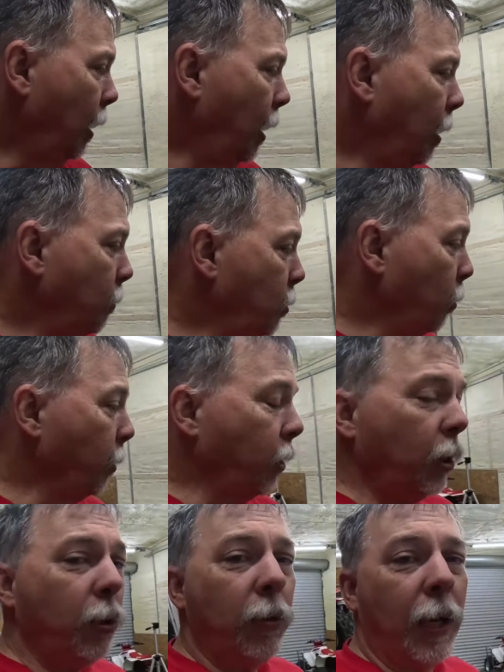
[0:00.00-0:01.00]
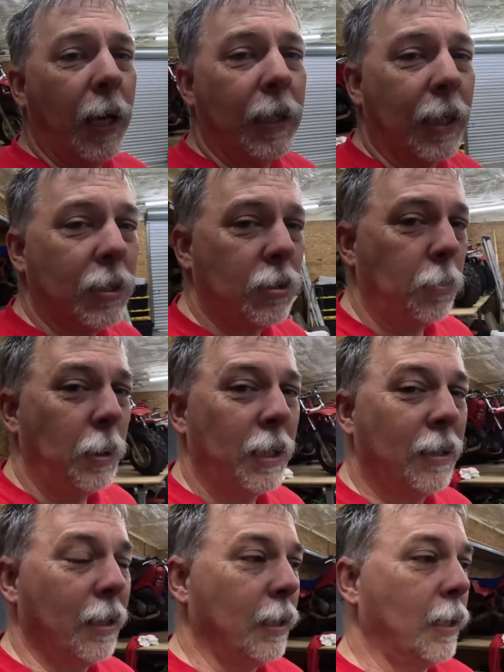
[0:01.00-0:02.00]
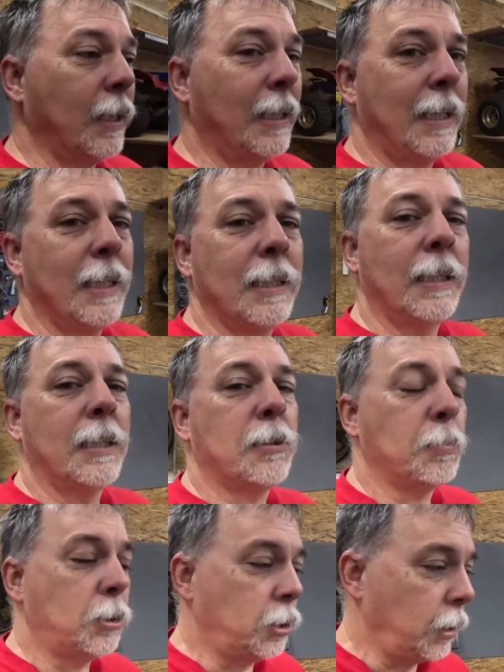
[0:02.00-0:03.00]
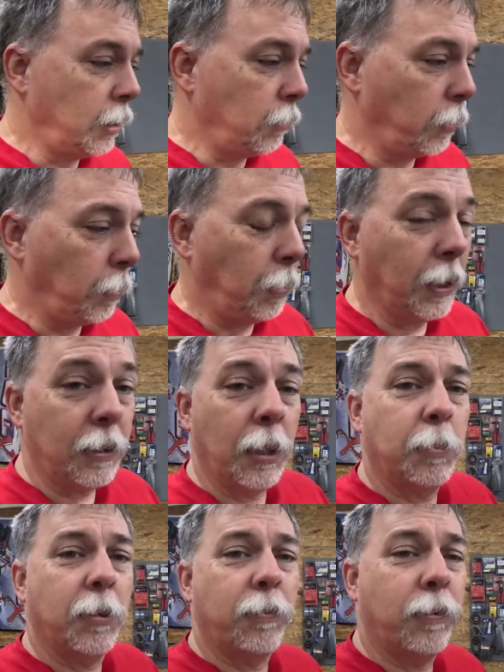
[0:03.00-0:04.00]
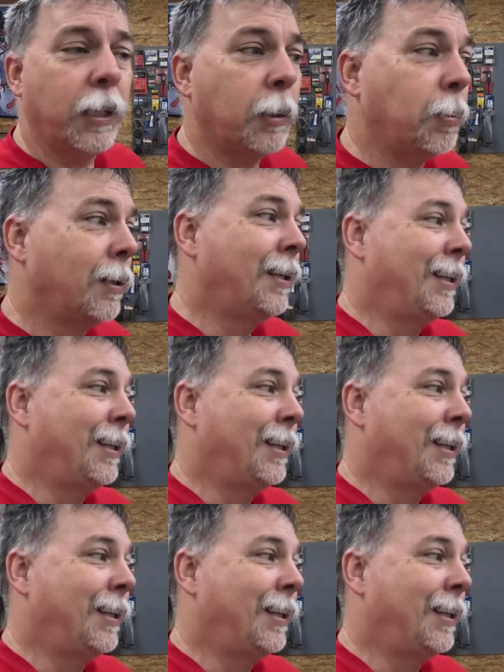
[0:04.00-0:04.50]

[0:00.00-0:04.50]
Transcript: Um, so we're going to do that. That's the big thing. Again, this machine, we picked up the flip.